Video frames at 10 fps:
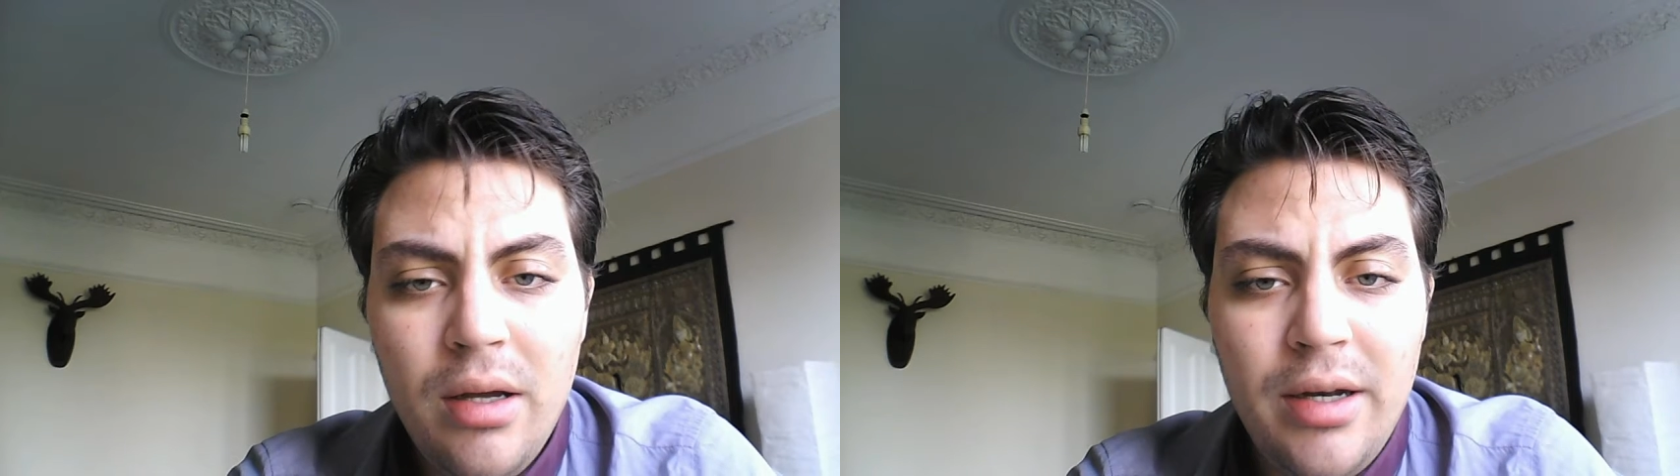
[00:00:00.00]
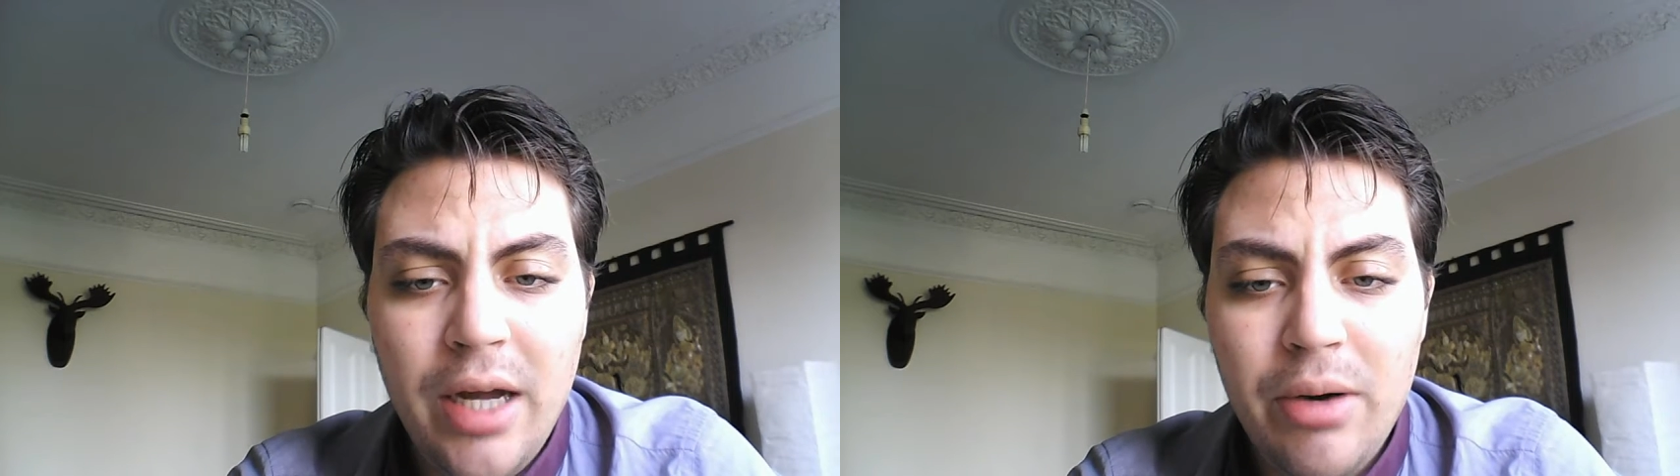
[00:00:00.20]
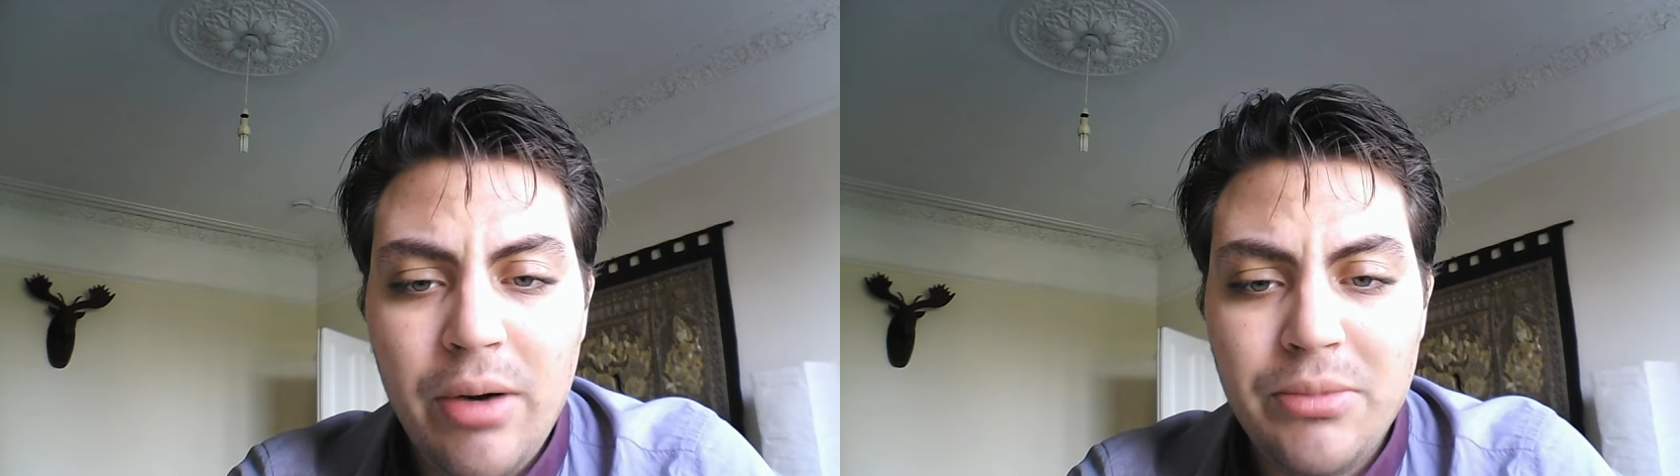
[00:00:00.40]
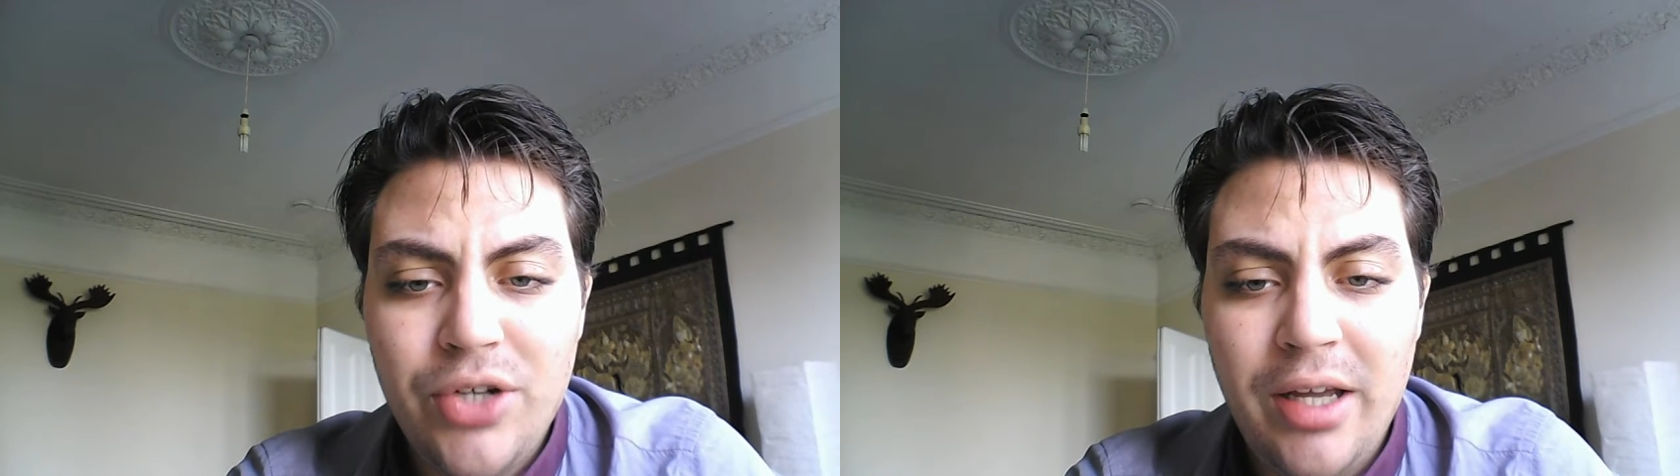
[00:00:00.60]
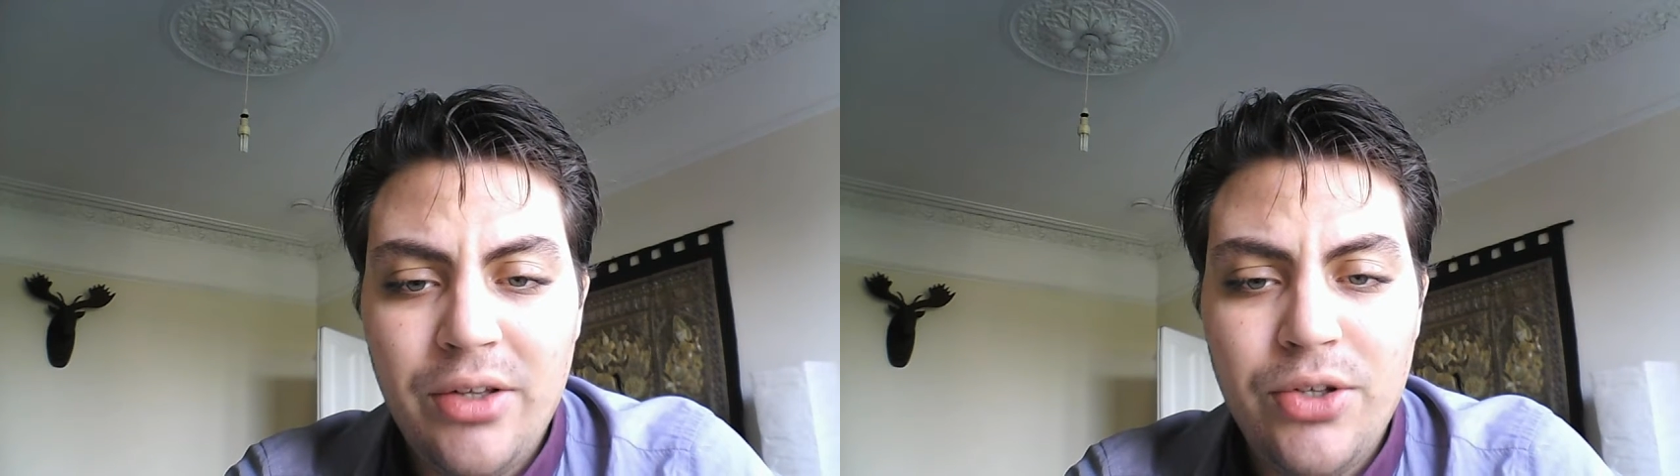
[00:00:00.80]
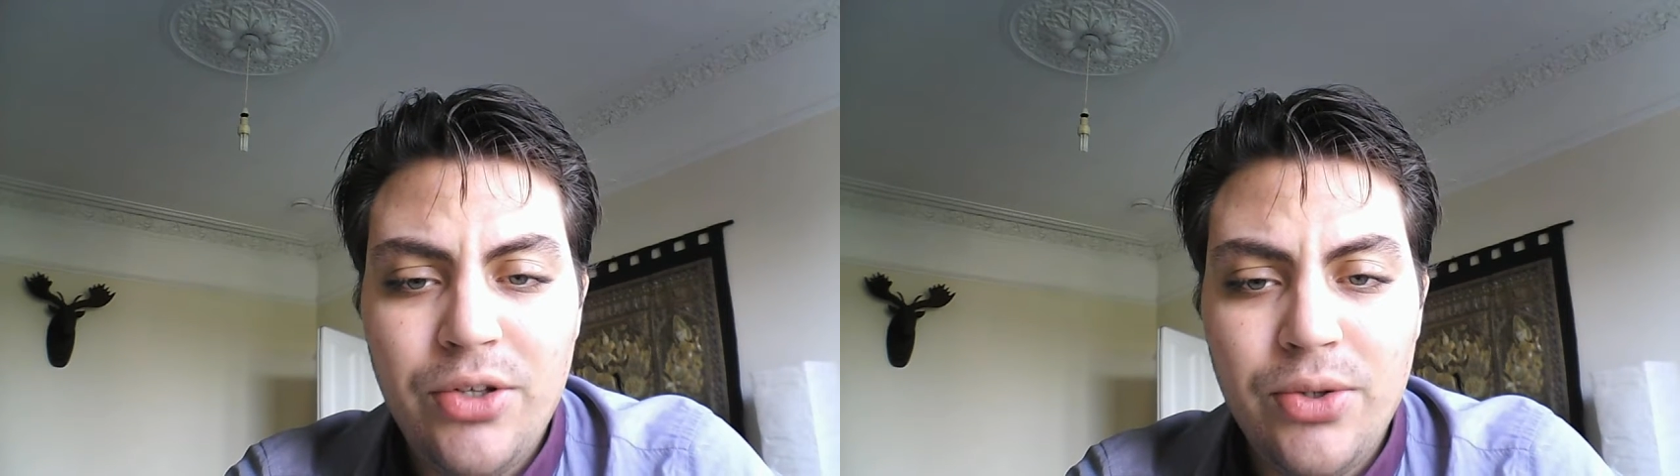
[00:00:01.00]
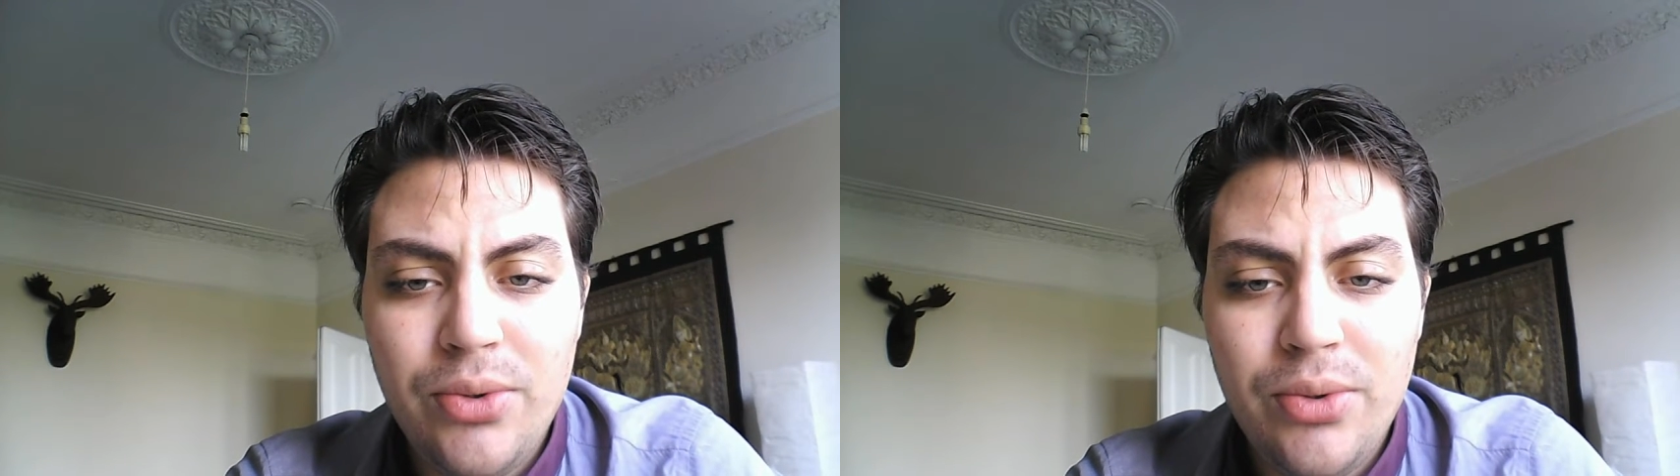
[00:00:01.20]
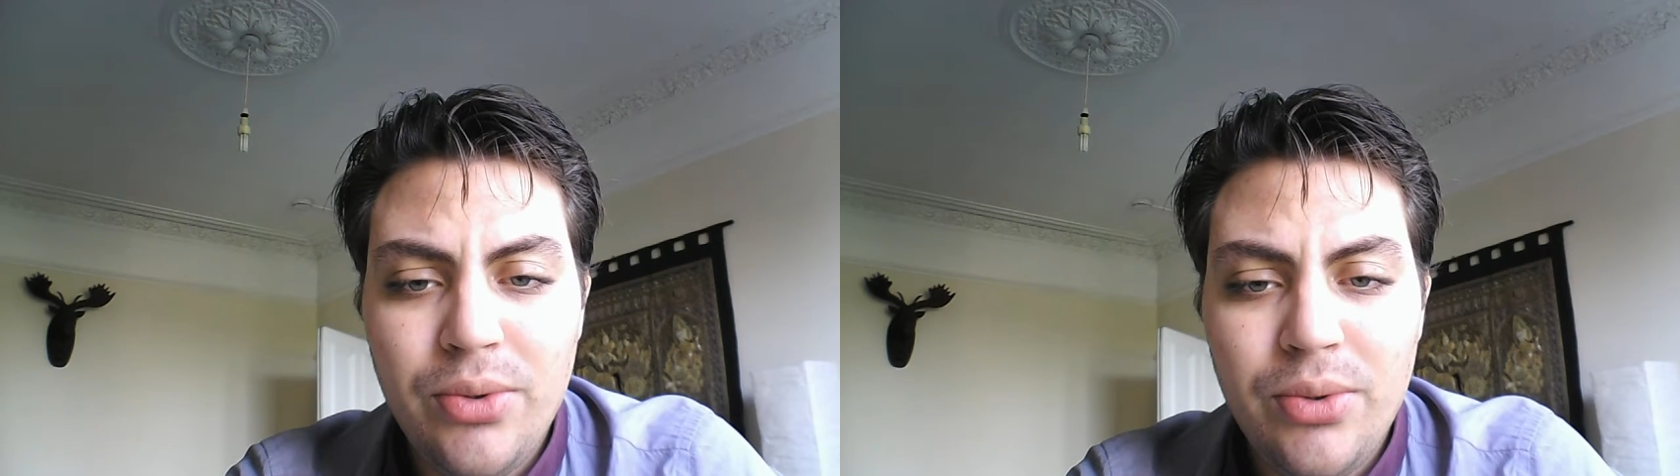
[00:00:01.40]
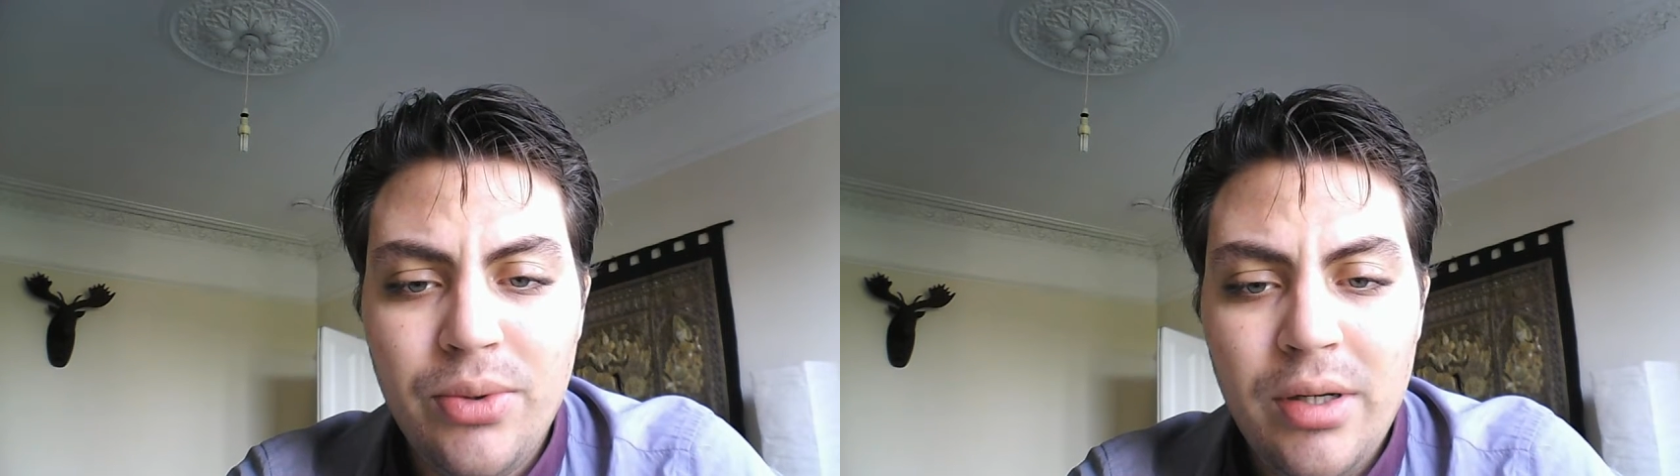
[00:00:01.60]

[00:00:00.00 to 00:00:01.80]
now I'm trying to